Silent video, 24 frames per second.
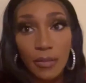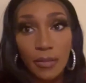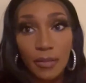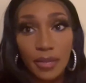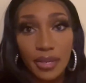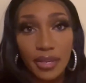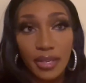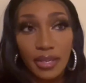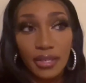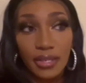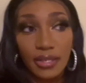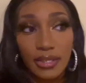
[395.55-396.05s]

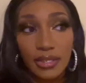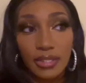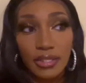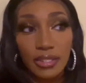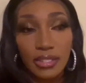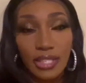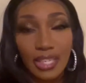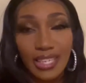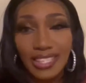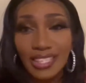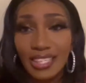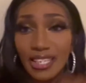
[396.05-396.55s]

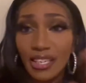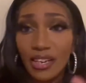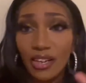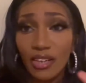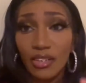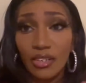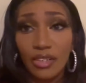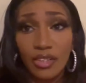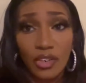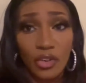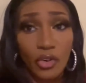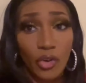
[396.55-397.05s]
Because, and then they're
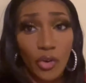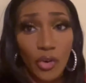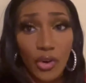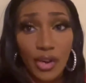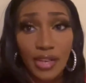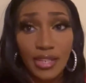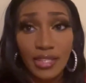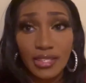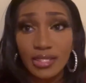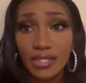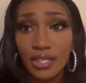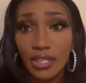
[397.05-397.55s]
learning
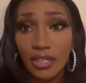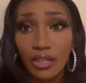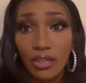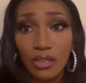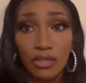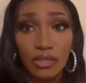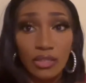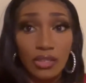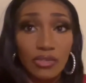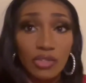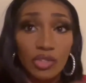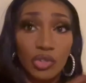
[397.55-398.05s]
credits, they're
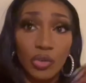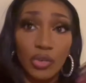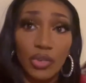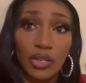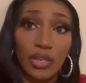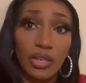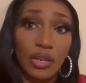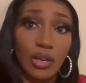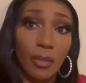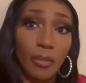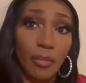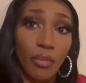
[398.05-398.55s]
learning difference between
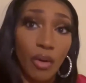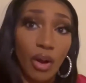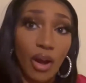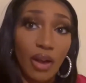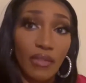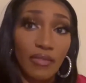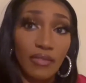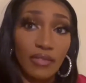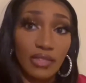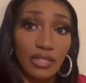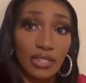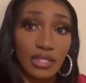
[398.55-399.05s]

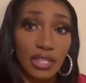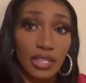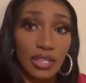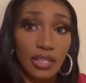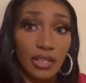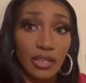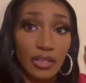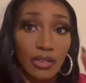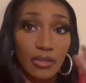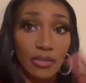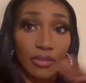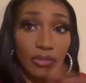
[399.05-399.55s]
non-profits
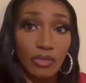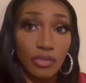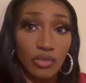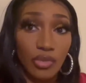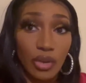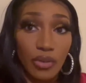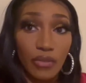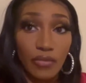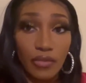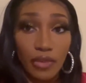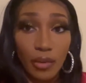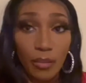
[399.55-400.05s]
and, you
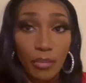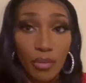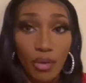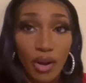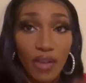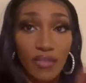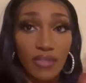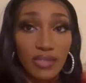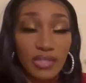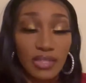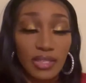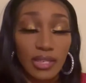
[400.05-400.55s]
know,
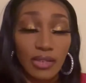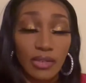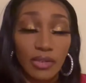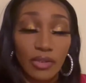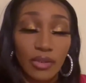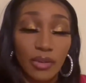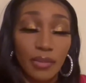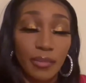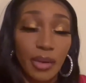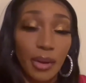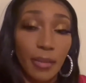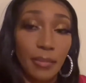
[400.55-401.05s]
for-profits, they're
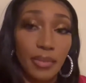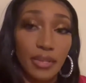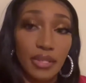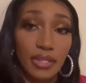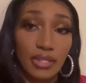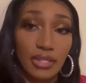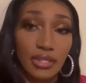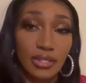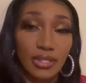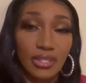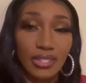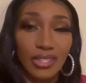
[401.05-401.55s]
learning about business.